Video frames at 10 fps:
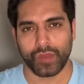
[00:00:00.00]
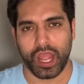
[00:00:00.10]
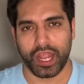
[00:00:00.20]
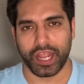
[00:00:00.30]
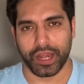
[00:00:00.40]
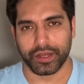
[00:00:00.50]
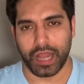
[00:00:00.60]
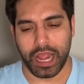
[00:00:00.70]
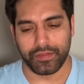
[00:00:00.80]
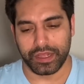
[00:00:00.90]
Again,
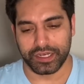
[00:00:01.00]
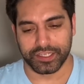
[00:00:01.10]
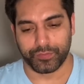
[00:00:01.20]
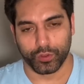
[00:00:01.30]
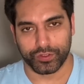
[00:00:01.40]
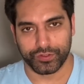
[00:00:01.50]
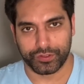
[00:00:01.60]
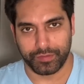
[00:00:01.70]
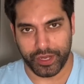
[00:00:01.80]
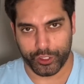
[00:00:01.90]
it is important
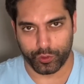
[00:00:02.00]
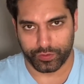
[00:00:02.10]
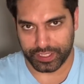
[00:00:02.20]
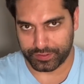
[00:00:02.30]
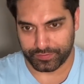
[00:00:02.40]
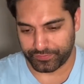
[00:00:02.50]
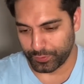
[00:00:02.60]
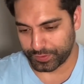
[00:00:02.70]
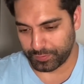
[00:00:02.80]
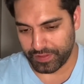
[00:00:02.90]
to make sure that, of
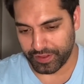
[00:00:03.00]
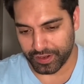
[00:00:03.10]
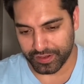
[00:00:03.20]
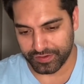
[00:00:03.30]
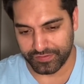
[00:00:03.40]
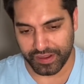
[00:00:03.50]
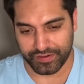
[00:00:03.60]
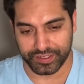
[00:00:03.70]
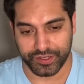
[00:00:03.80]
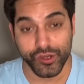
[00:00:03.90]
course, when there are
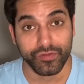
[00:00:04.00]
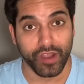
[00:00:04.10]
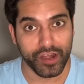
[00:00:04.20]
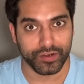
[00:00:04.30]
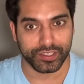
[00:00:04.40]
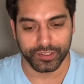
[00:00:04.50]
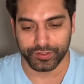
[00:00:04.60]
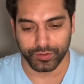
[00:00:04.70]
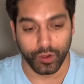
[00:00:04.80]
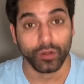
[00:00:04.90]
various new
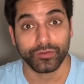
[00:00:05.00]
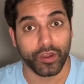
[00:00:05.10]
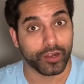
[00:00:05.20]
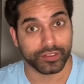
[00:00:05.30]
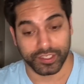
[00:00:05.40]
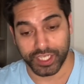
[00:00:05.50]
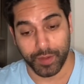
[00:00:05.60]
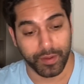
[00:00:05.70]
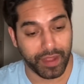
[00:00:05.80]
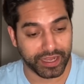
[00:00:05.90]
viruses or old viruses
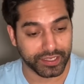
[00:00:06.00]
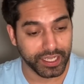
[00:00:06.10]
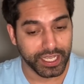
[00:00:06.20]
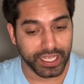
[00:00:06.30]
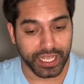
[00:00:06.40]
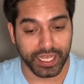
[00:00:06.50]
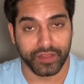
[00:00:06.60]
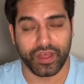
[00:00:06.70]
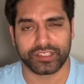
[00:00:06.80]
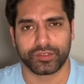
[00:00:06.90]
coming back
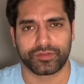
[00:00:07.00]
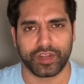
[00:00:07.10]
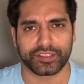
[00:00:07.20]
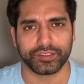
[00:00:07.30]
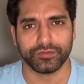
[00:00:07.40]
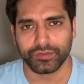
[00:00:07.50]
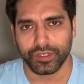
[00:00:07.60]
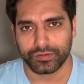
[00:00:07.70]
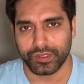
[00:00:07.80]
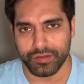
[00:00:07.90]
that could threaten
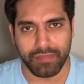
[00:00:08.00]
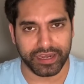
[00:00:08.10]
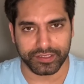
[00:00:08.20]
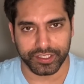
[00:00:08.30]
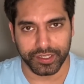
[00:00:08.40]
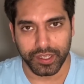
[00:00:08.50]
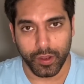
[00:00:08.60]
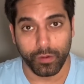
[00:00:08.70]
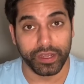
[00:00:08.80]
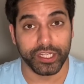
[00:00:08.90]
humanity,
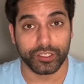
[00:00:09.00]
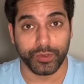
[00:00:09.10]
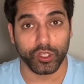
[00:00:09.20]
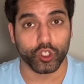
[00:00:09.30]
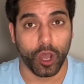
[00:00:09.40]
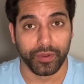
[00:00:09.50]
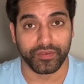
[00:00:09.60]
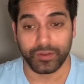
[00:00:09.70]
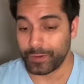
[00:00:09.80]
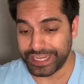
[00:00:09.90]
we need to be on top of
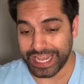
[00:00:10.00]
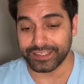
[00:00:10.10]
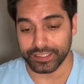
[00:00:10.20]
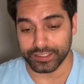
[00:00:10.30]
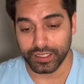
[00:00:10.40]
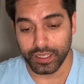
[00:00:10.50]
it. We get it.